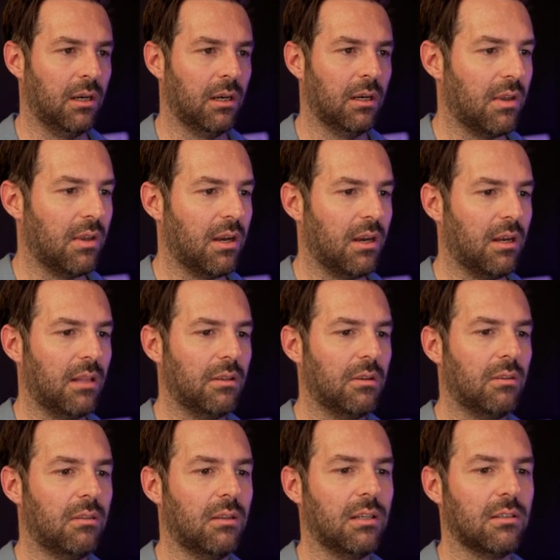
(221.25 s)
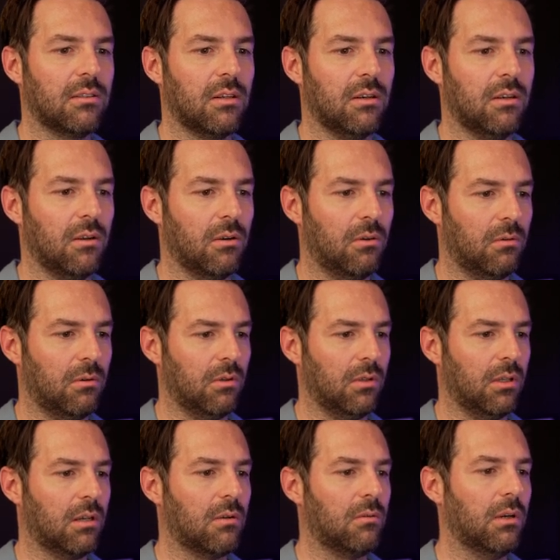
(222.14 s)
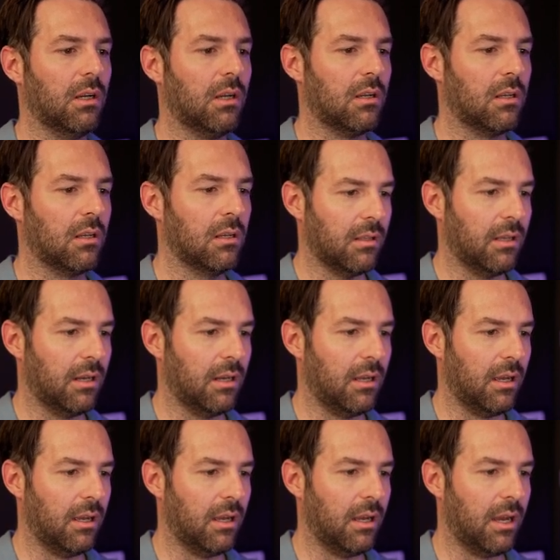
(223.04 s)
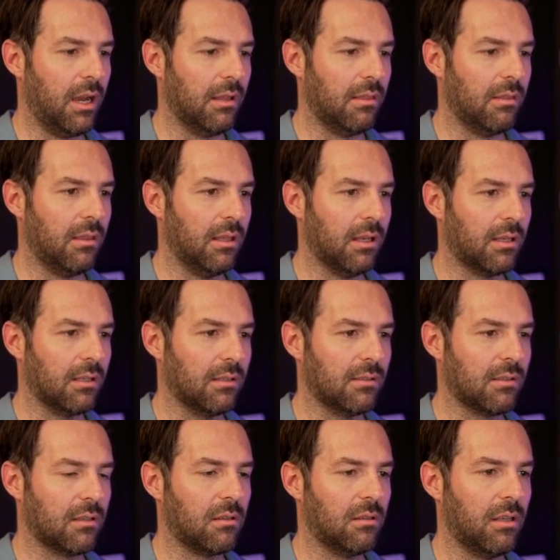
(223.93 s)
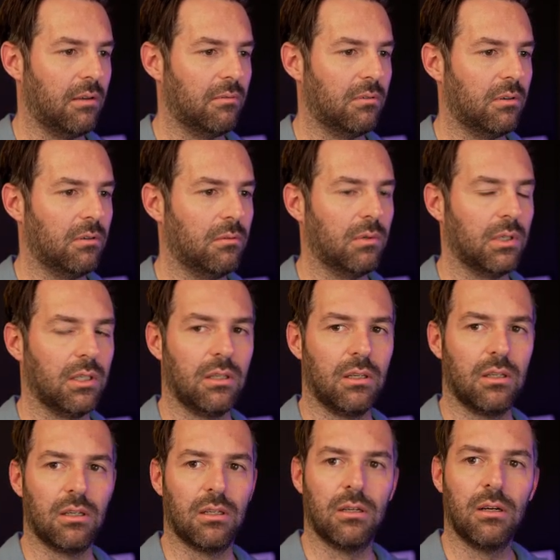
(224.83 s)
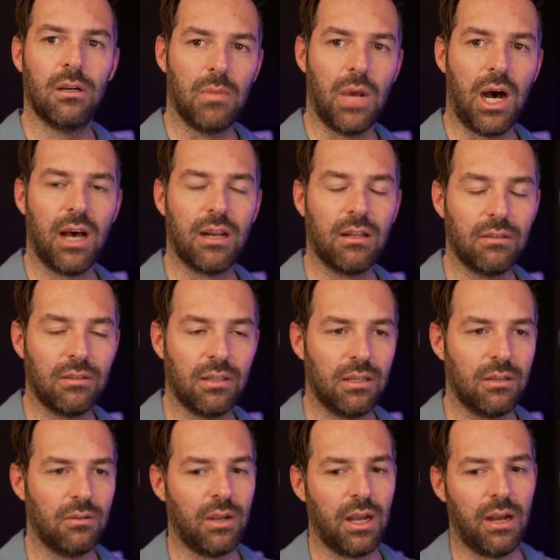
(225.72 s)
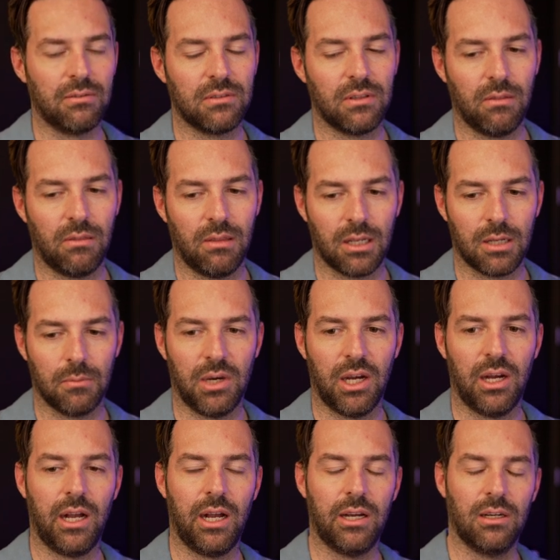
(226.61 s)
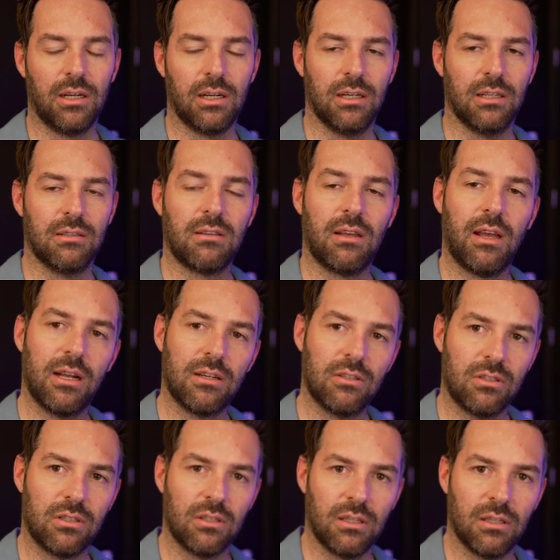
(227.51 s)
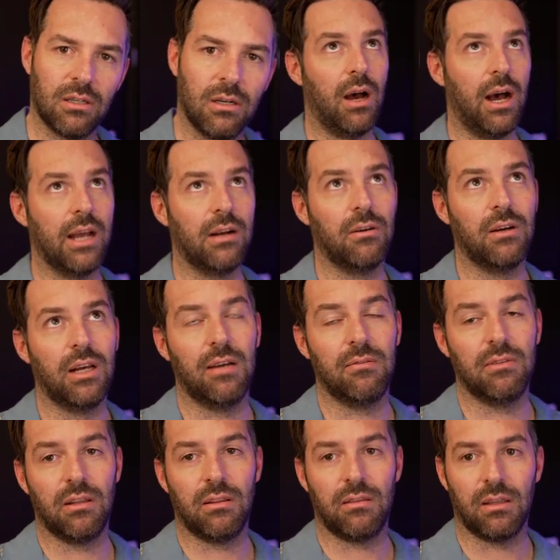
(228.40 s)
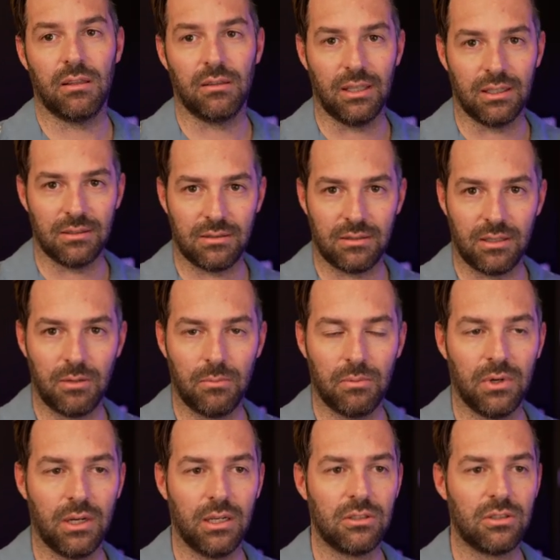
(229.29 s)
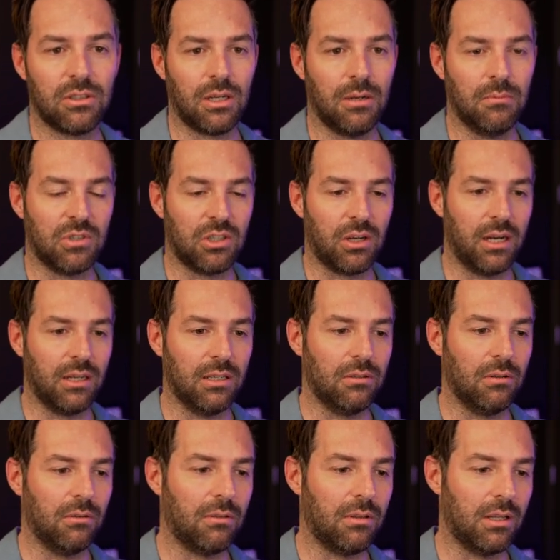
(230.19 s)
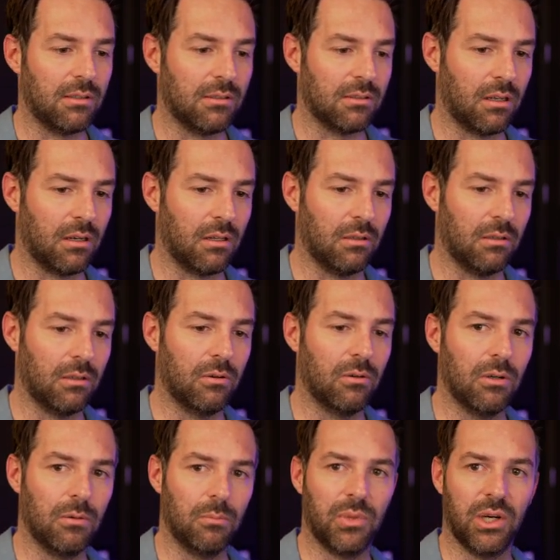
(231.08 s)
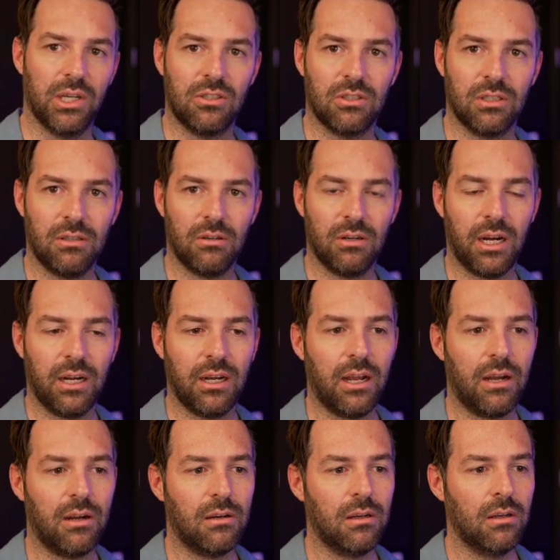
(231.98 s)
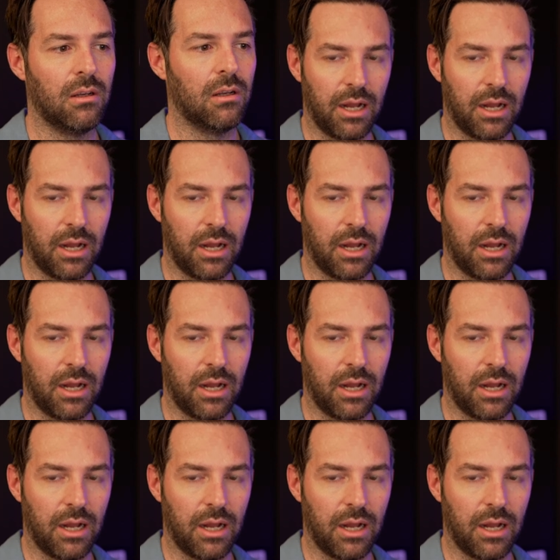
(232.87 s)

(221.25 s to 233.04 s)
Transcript: then another thing to note really quick that uh, I think is clever when you're modeling, you have to to think about how you're gonna texture. I don't have anything like ZBrush. I'm trying to do things on a lower budget right now.